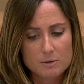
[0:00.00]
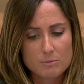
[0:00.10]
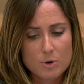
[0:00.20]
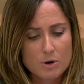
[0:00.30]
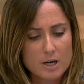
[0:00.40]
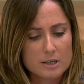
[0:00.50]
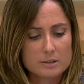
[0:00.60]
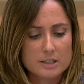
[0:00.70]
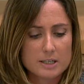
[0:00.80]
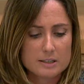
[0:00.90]
more
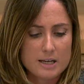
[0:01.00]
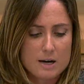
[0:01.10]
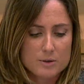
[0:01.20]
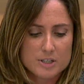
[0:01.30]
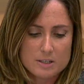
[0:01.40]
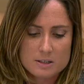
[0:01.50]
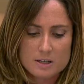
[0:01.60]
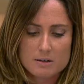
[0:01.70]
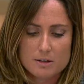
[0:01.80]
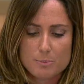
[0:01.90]
than 1,000
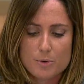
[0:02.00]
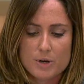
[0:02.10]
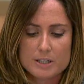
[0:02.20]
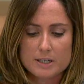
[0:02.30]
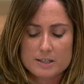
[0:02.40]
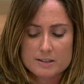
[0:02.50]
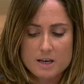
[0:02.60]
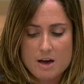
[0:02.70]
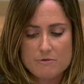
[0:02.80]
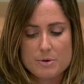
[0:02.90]
reporters
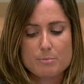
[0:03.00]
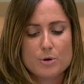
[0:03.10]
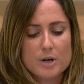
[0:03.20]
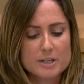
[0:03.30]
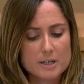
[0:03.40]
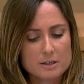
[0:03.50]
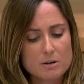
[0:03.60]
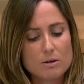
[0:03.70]
have been murdered